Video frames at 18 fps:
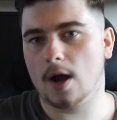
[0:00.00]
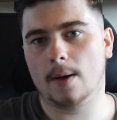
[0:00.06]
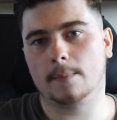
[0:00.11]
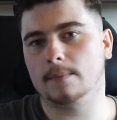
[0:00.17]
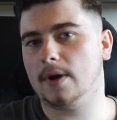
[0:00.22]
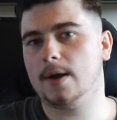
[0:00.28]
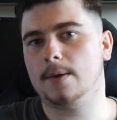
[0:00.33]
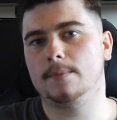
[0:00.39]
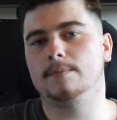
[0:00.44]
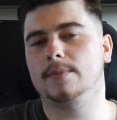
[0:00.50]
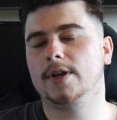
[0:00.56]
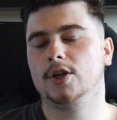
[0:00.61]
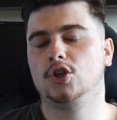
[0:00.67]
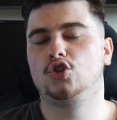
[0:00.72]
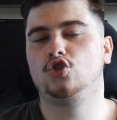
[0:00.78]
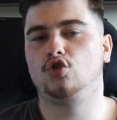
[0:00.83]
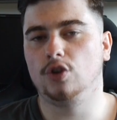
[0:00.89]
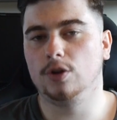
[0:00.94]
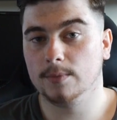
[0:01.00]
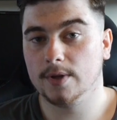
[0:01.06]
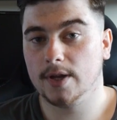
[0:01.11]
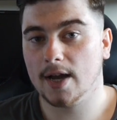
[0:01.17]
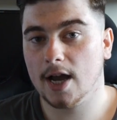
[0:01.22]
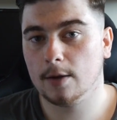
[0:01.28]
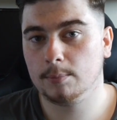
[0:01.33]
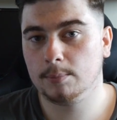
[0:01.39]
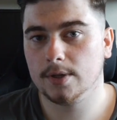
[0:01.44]
I'm extremely
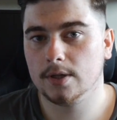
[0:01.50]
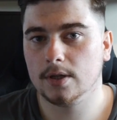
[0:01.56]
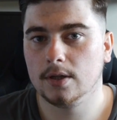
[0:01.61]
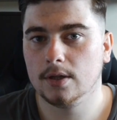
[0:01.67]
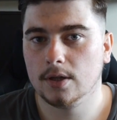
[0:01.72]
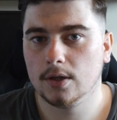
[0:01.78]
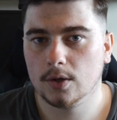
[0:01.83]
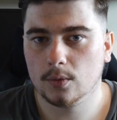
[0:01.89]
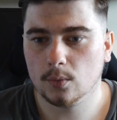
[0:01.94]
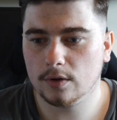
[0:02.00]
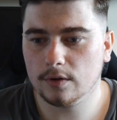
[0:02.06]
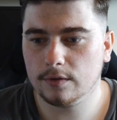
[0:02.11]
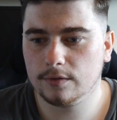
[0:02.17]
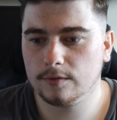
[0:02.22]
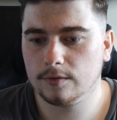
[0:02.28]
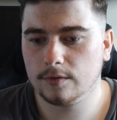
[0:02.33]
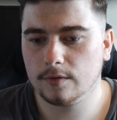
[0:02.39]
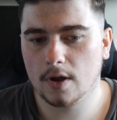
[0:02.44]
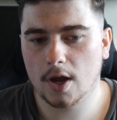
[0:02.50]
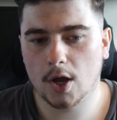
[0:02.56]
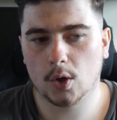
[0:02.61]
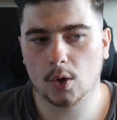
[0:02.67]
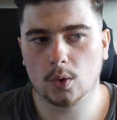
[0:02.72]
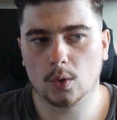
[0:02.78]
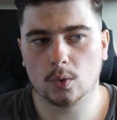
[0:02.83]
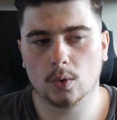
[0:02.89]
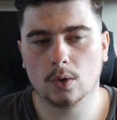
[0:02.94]
happy with
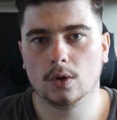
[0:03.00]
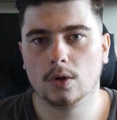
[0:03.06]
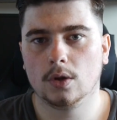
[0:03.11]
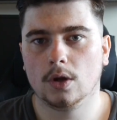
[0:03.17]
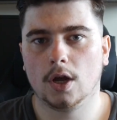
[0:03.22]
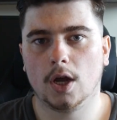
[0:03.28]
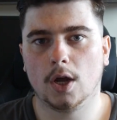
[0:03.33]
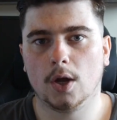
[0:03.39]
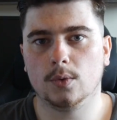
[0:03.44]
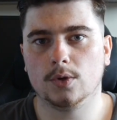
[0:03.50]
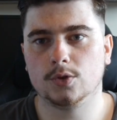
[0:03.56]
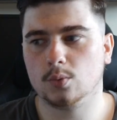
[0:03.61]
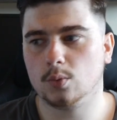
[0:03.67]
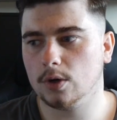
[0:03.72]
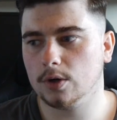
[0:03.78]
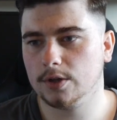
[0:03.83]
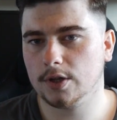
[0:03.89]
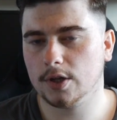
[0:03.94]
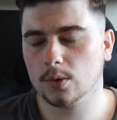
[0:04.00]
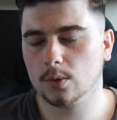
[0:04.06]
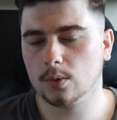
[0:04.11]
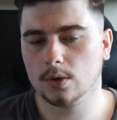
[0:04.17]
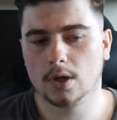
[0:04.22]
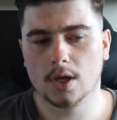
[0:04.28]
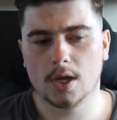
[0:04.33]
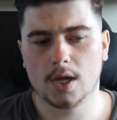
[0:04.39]
how it's worked out.